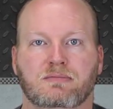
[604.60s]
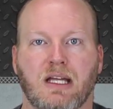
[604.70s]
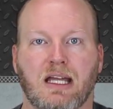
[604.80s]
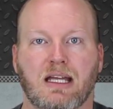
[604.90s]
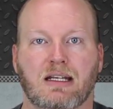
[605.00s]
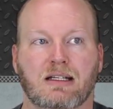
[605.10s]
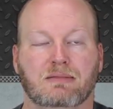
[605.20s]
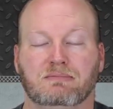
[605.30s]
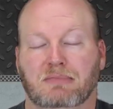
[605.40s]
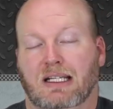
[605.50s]
And
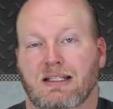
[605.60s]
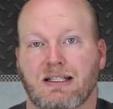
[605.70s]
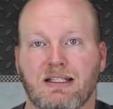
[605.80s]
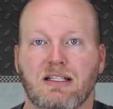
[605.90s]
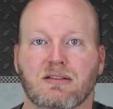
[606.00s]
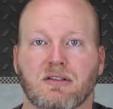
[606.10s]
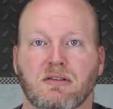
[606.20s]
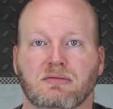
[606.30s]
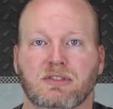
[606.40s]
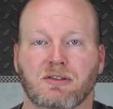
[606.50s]
I guess that's it.
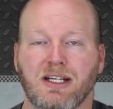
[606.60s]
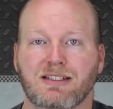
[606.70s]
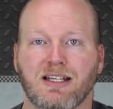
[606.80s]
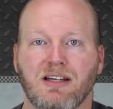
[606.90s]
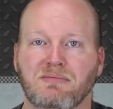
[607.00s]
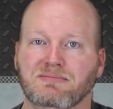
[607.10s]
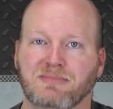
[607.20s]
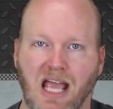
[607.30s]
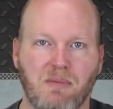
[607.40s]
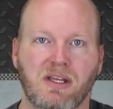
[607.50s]
So till next time,
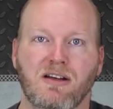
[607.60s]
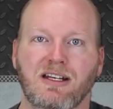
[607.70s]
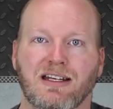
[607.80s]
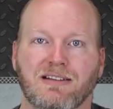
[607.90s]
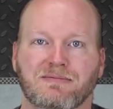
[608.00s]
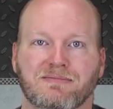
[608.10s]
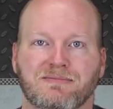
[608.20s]
happy hunting.